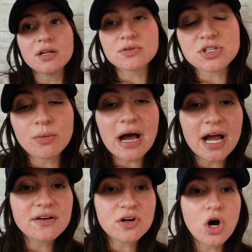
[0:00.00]
Anyway, so but
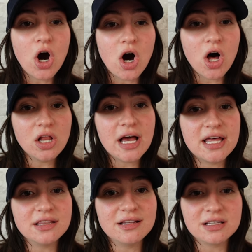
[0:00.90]
I have a call
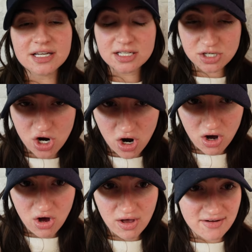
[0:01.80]
and Lily has a
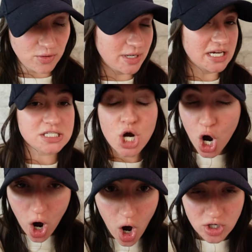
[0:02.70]
call. Everybody has
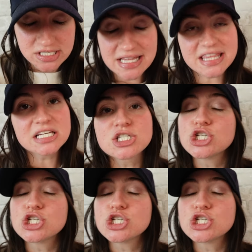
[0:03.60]
calls and things to